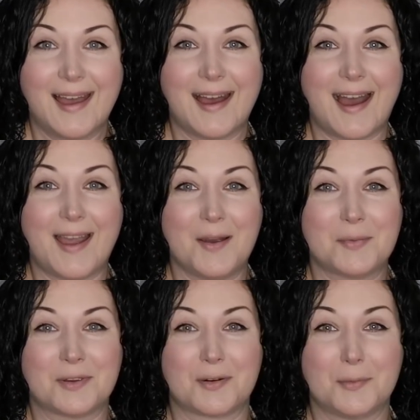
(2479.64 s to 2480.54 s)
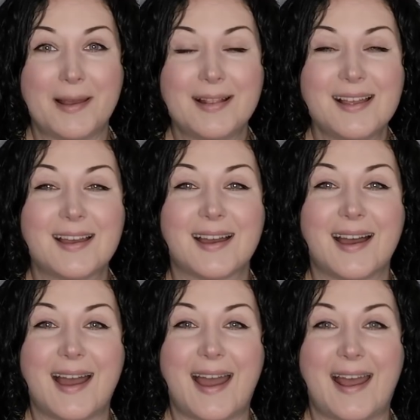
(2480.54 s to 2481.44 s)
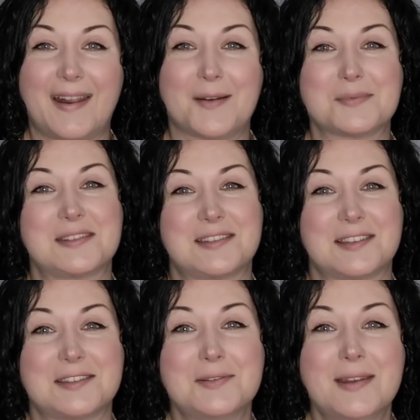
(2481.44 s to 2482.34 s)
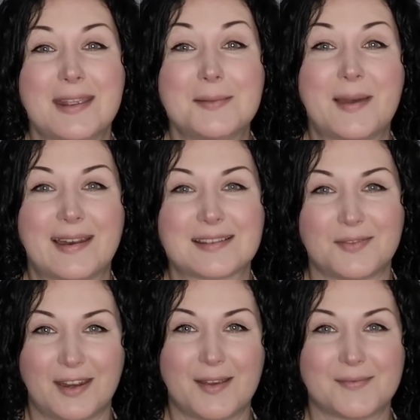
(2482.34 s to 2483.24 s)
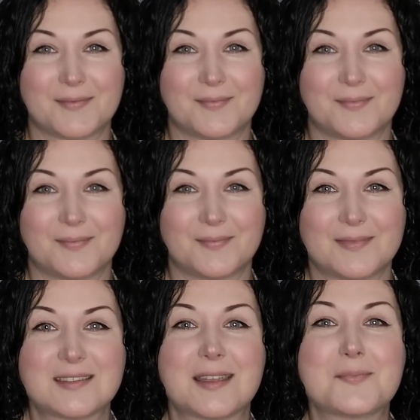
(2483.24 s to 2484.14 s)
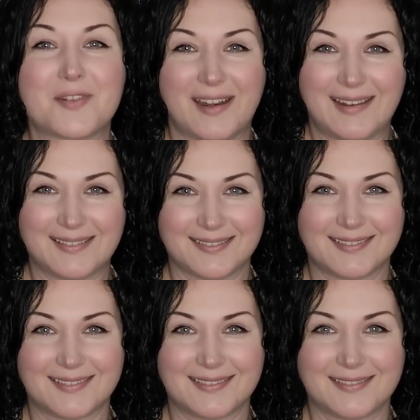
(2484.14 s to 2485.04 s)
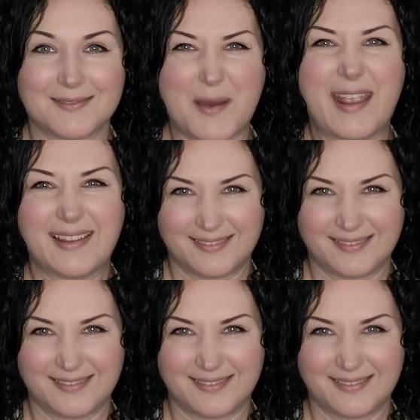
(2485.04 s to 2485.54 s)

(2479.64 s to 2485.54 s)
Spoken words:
I hope you're all well, and I hope to see you soon in my next video. Stay pretty. Bye.